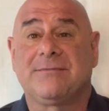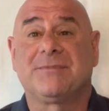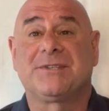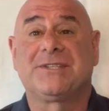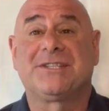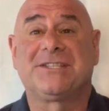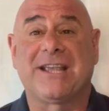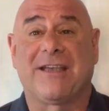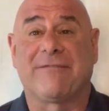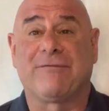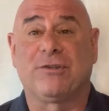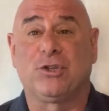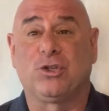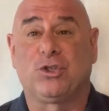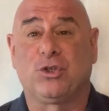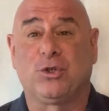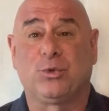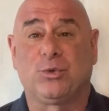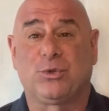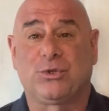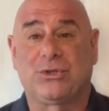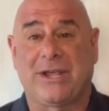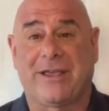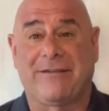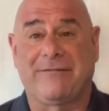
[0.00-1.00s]

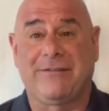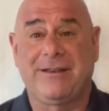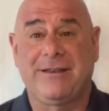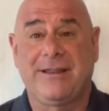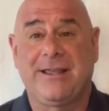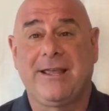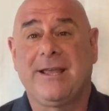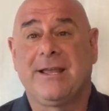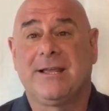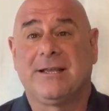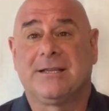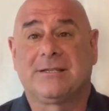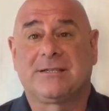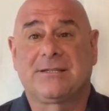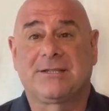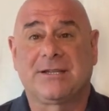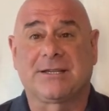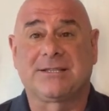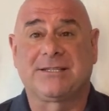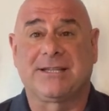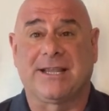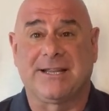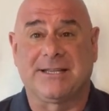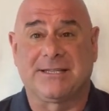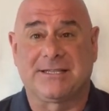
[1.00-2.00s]

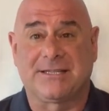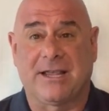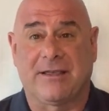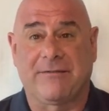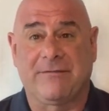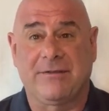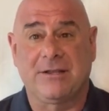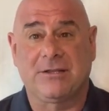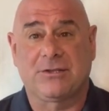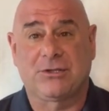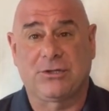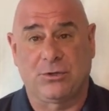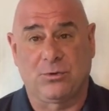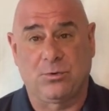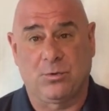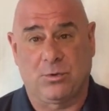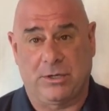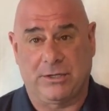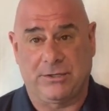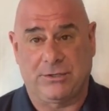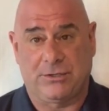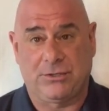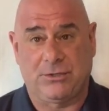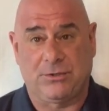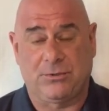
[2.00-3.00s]

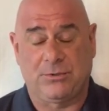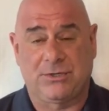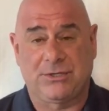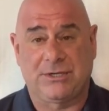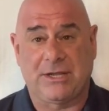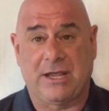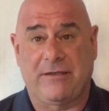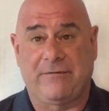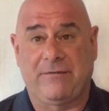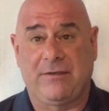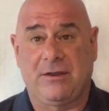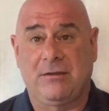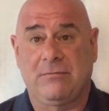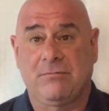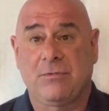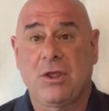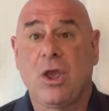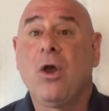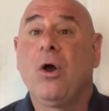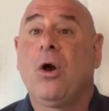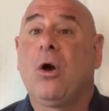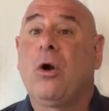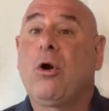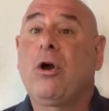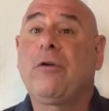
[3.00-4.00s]
727-687-2127,
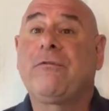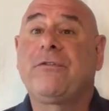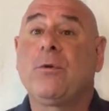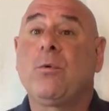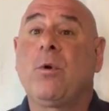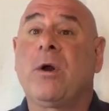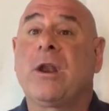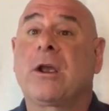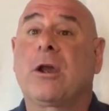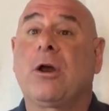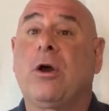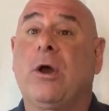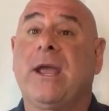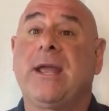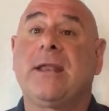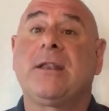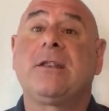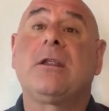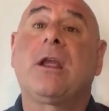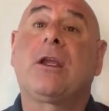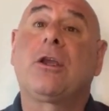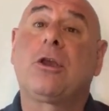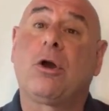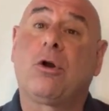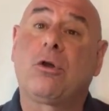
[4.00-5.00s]
or if you want to go ahead
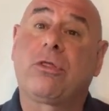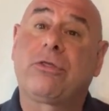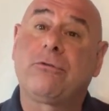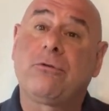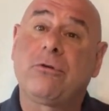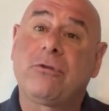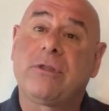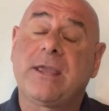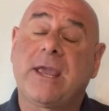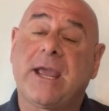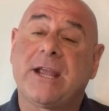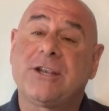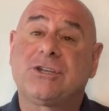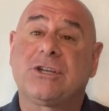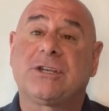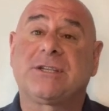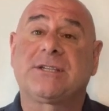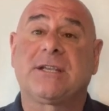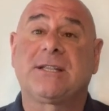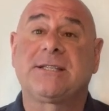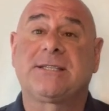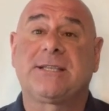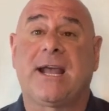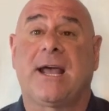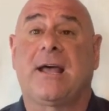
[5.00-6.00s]
and go through the
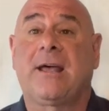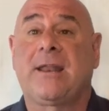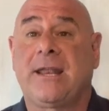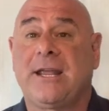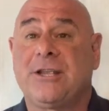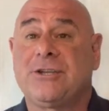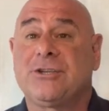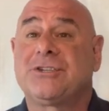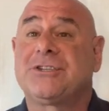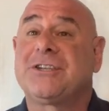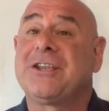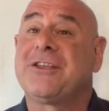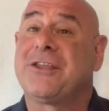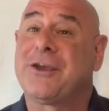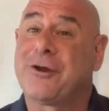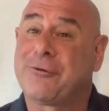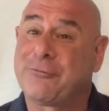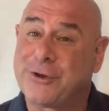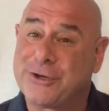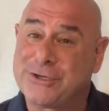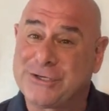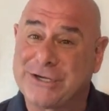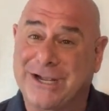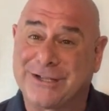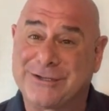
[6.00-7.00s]
HSN Talent Agency, they'll
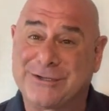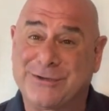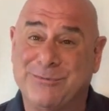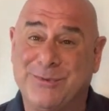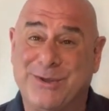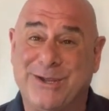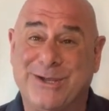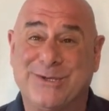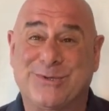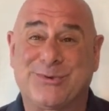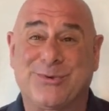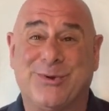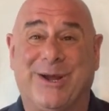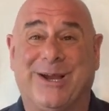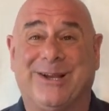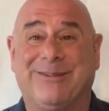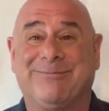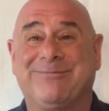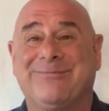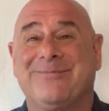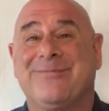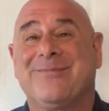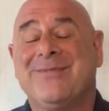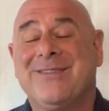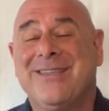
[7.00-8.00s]
reach out to me as well.
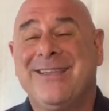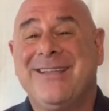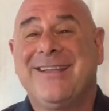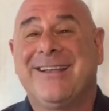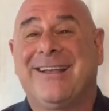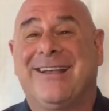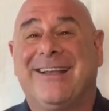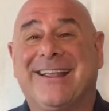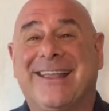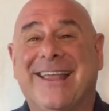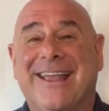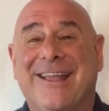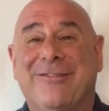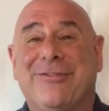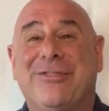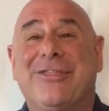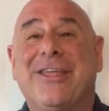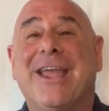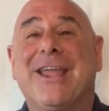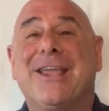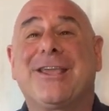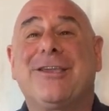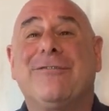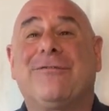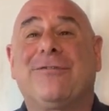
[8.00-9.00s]
Again,
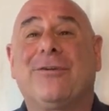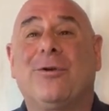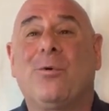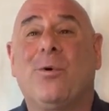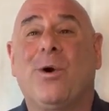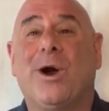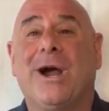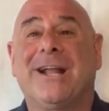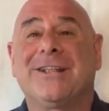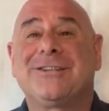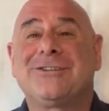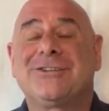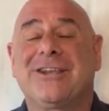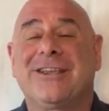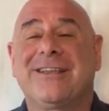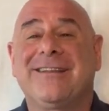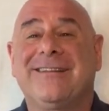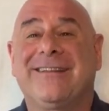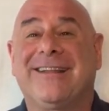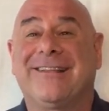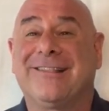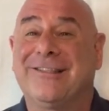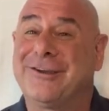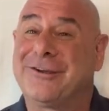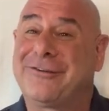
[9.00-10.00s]
thank you for
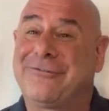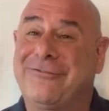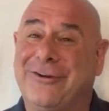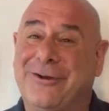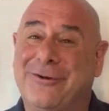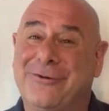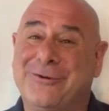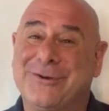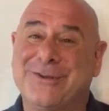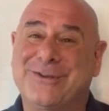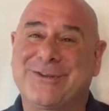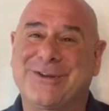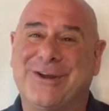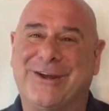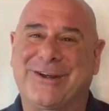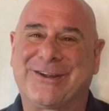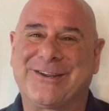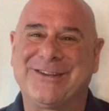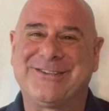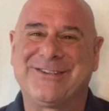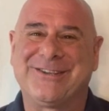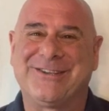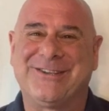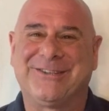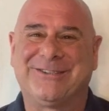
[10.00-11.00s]
watching. I look forward to talking
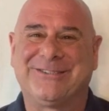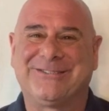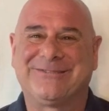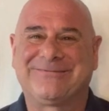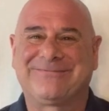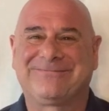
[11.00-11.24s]
to you.